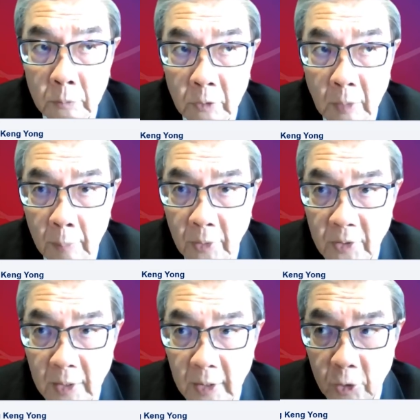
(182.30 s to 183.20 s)
verbal
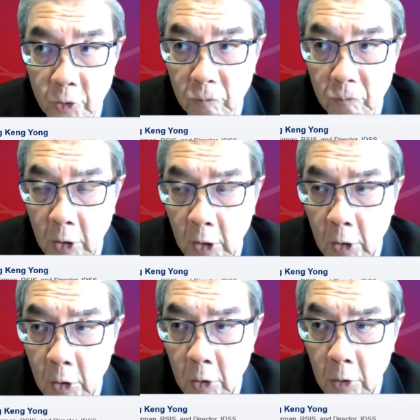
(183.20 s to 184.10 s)
presentation,
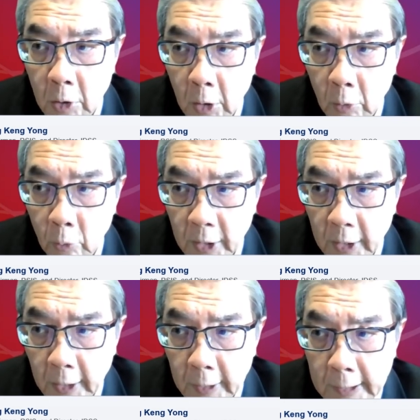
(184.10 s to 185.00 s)
uh, we
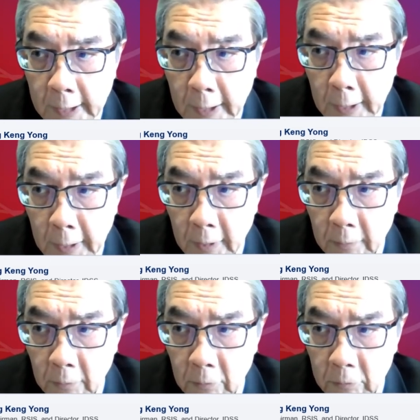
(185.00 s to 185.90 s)
can
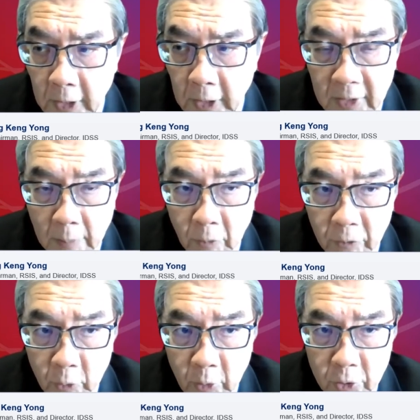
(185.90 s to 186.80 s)
take some of
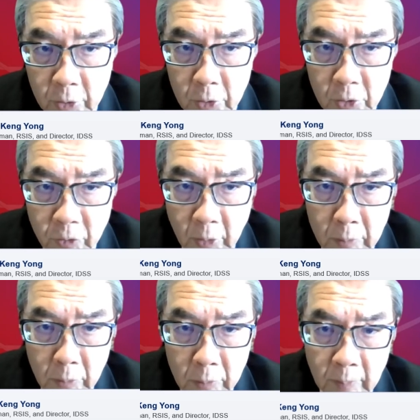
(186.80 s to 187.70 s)
the questions
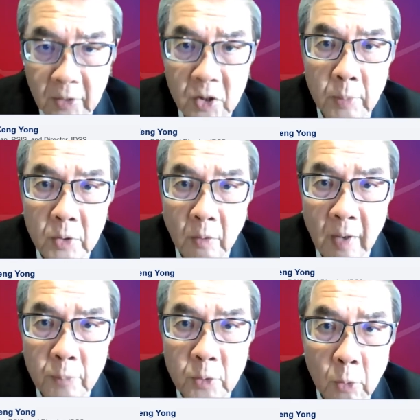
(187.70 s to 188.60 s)
from participants of
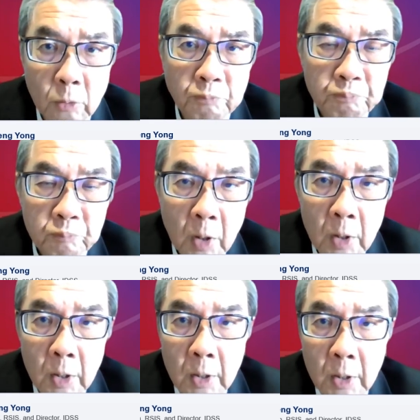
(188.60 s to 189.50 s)
APPSMO.
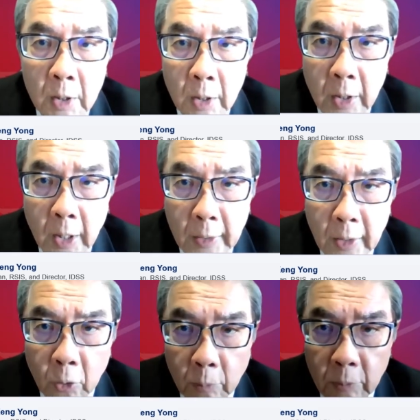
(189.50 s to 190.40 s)
And
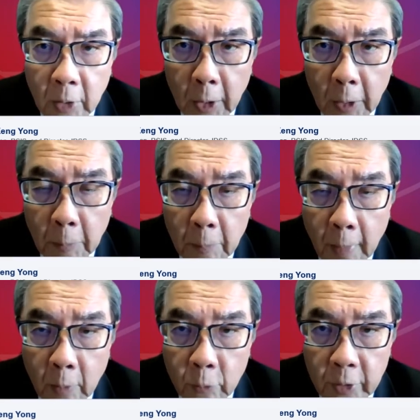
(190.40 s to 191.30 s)
I hope
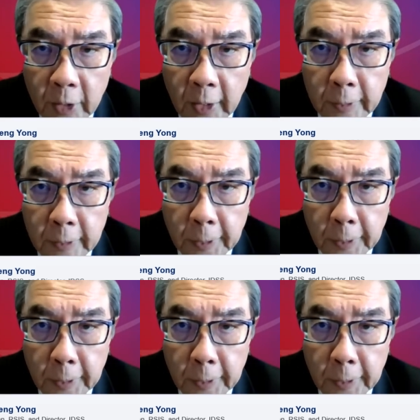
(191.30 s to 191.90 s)
we can